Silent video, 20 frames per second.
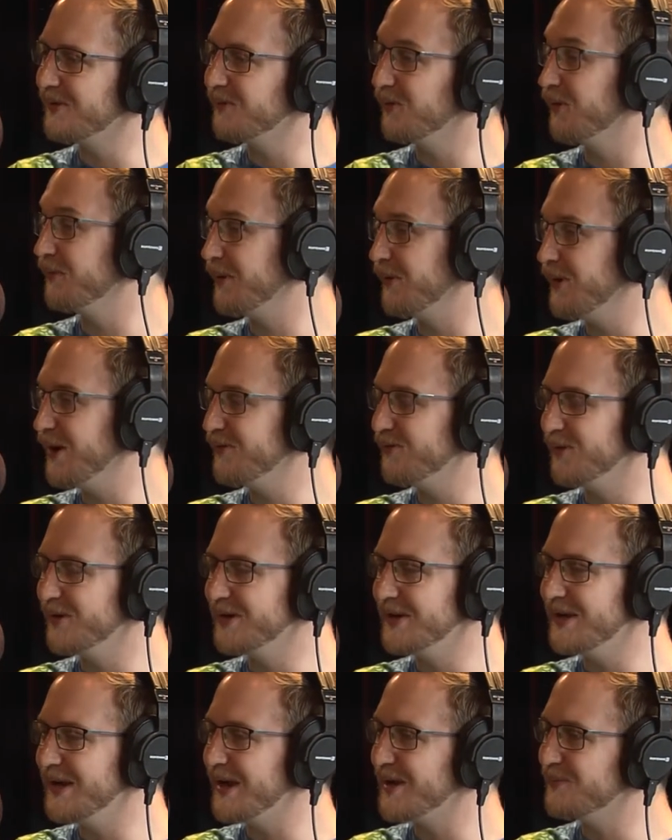Well, my wife
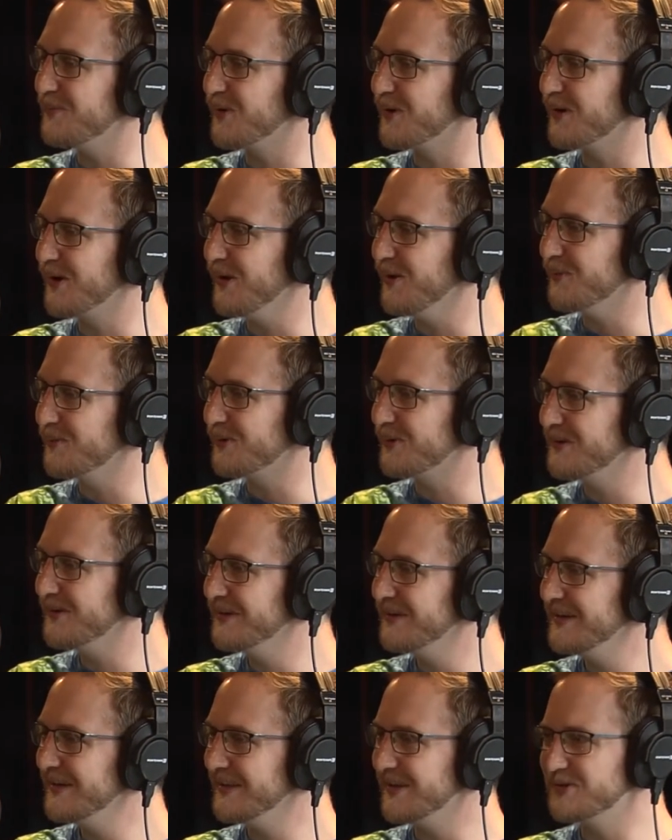wanted to eat hamburger helper,
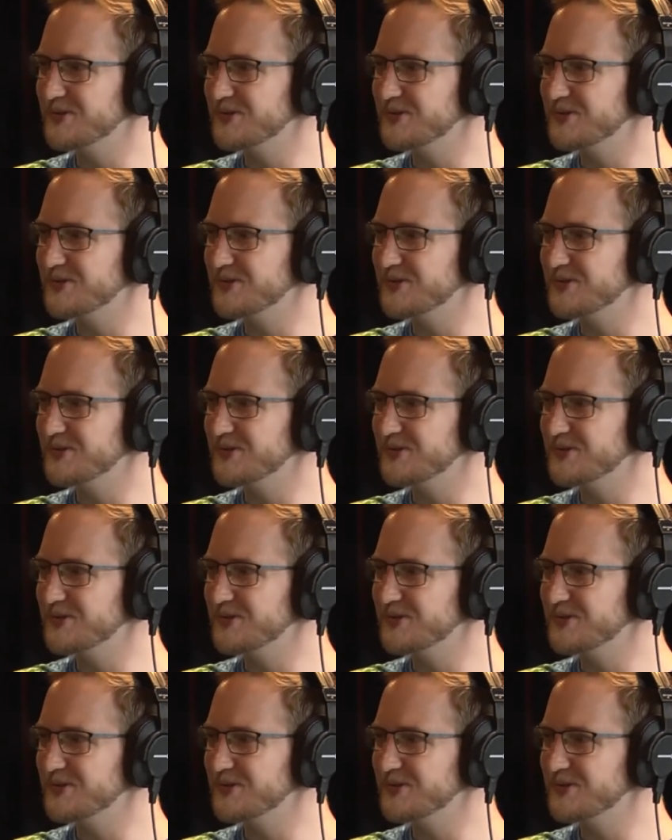and